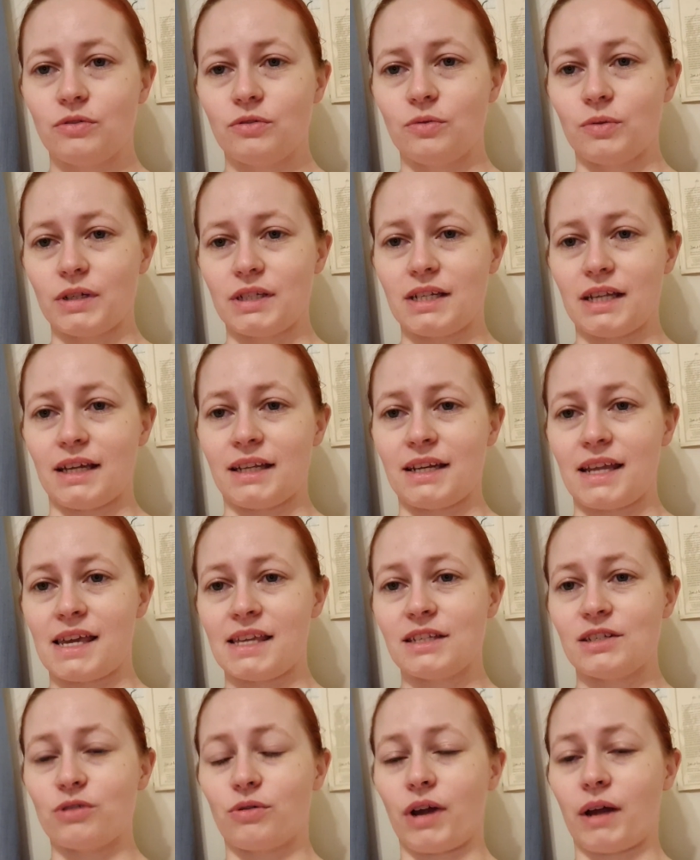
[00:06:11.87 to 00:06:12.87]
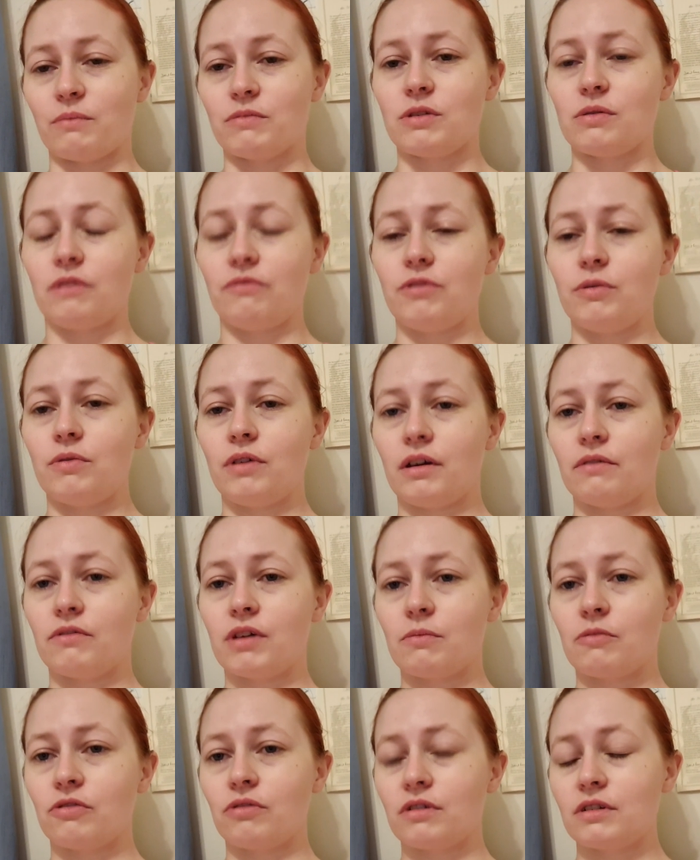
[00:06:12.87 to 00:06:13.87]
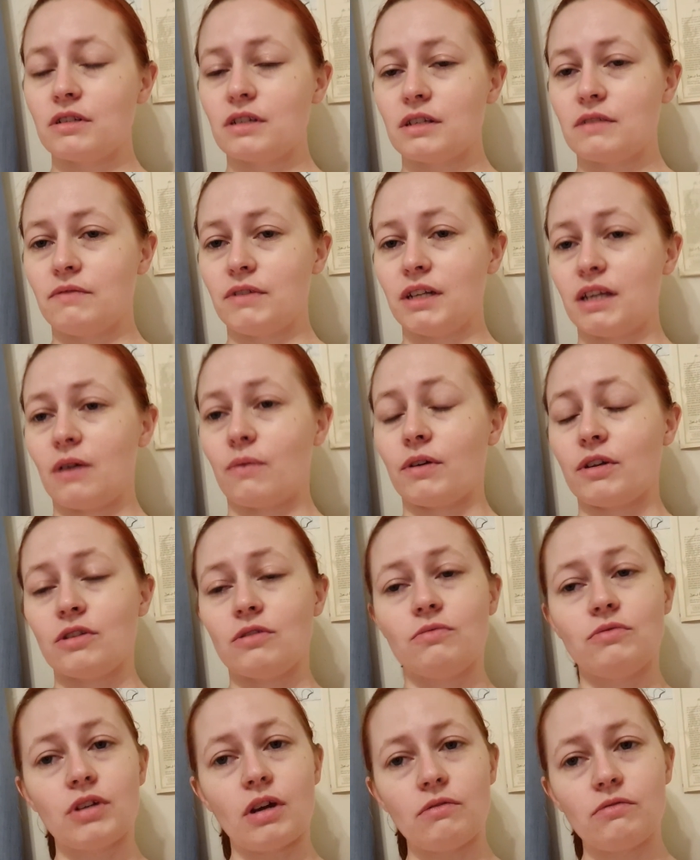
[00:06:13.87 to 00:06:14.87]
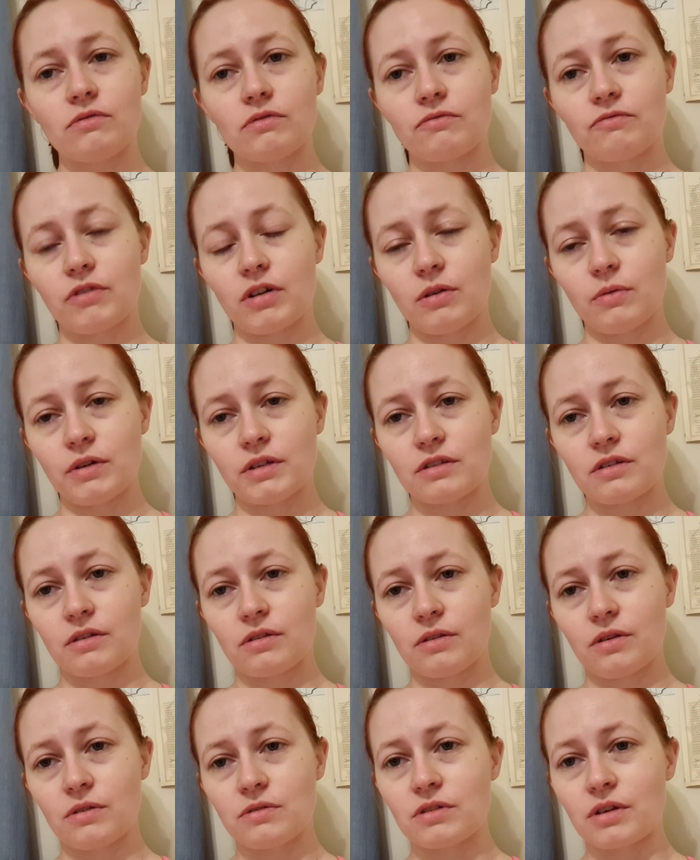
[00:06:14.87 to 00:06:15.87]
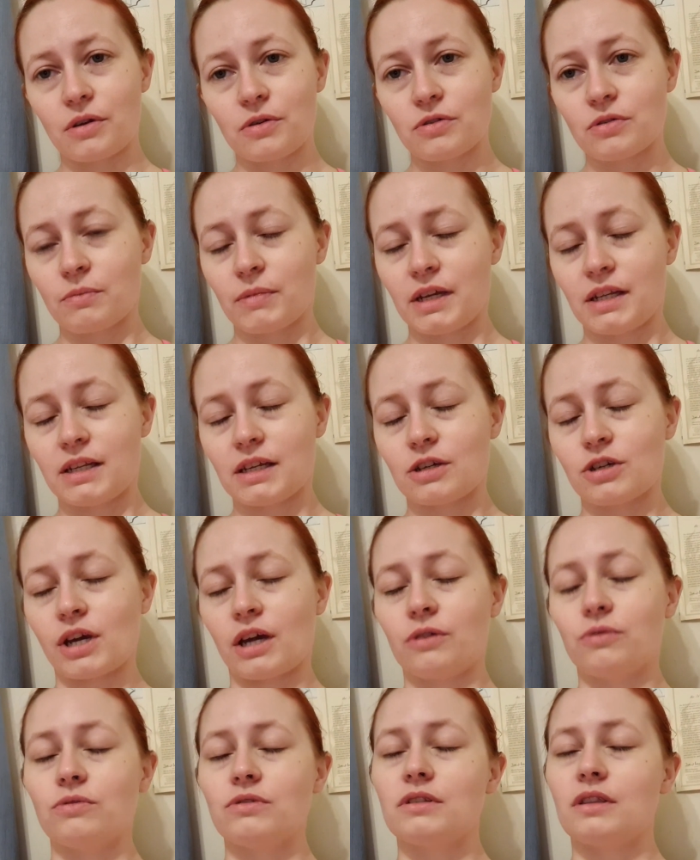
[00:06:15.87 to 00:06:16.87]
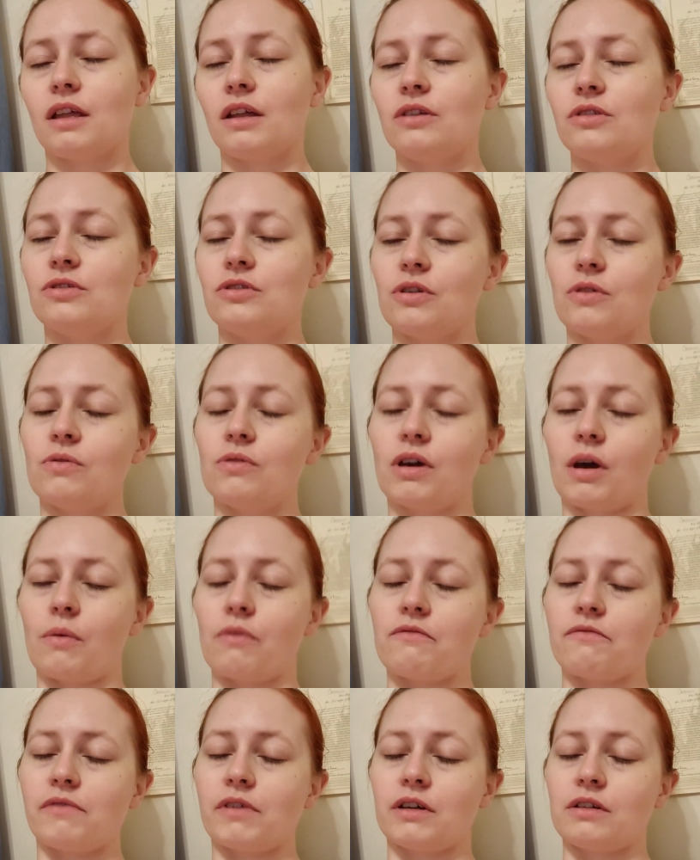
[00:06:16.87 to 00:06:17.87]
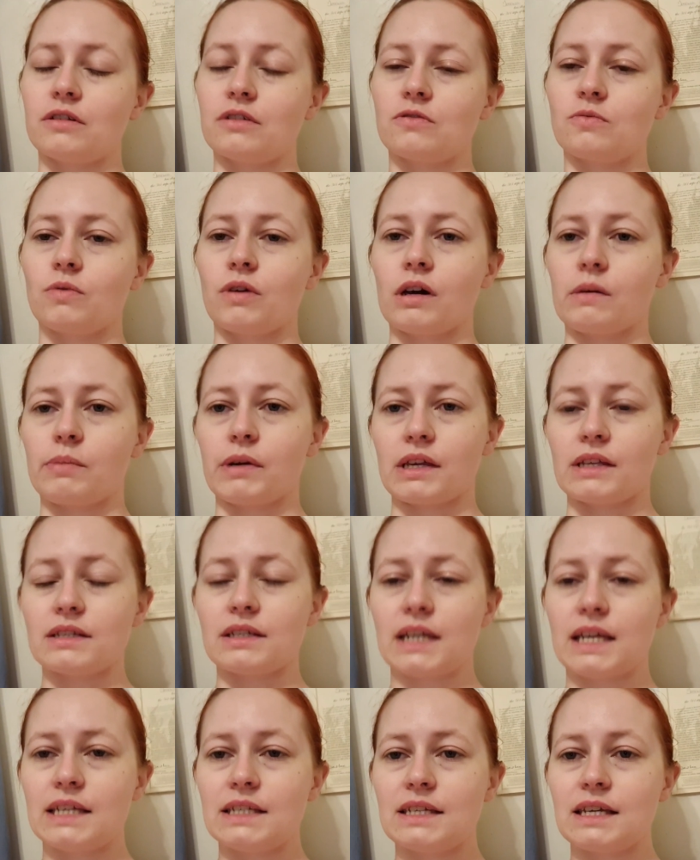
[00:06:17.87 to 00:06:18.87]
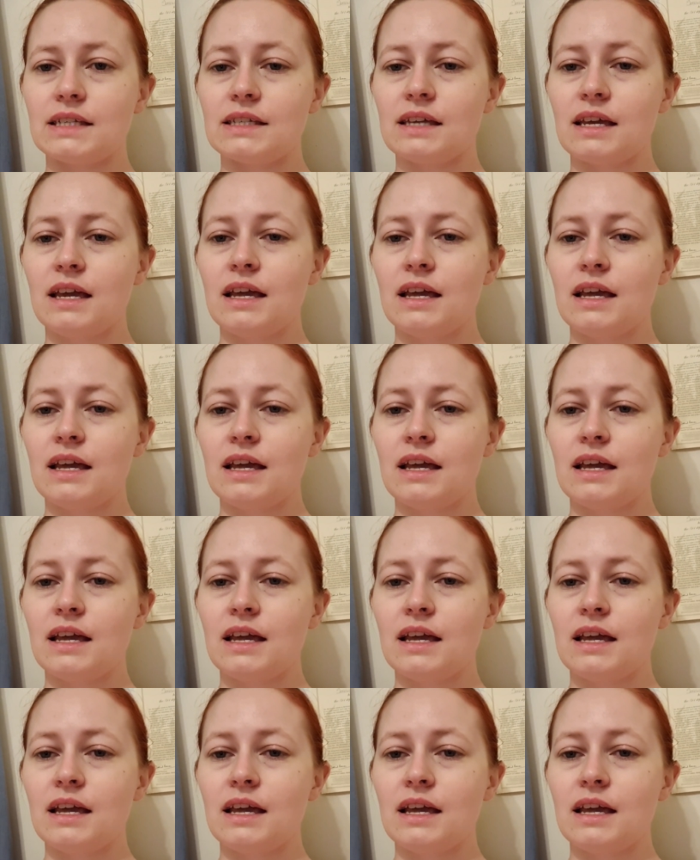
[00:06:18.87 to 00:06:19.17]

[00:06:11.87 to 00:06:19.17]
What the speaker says: Twitter and Instagram. So if you have come across this video and you don't follow us on those social media channels, then do go and find us. We are Bikes and Laces.